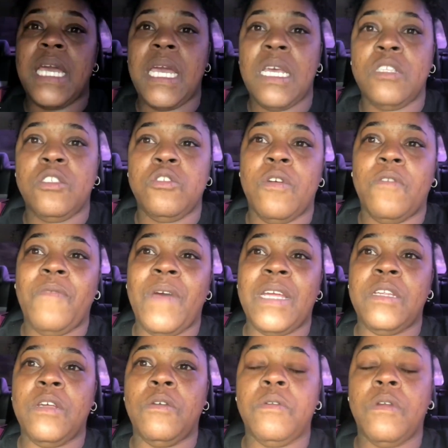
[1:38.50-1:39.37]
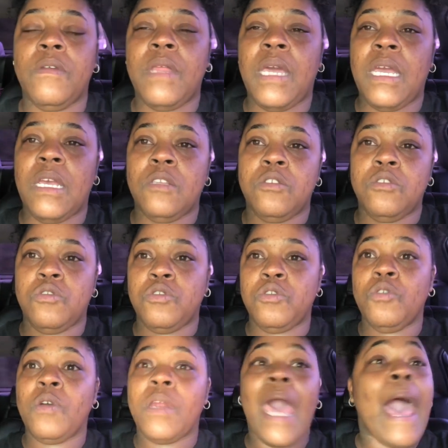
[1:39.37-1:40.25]
to answer. If I don't know the answer
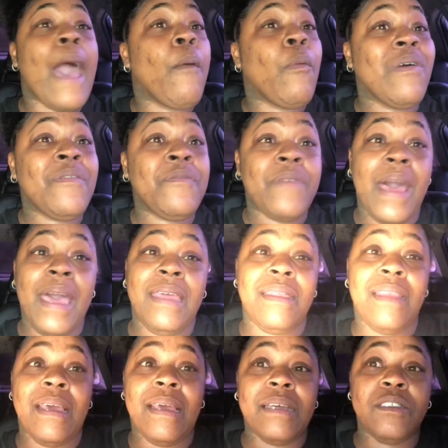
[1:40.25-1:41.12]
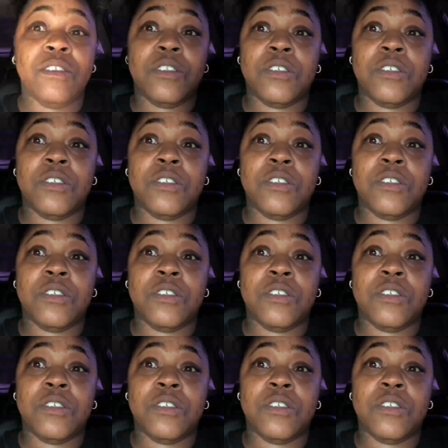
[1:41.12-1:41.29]
to it, I will find the answer.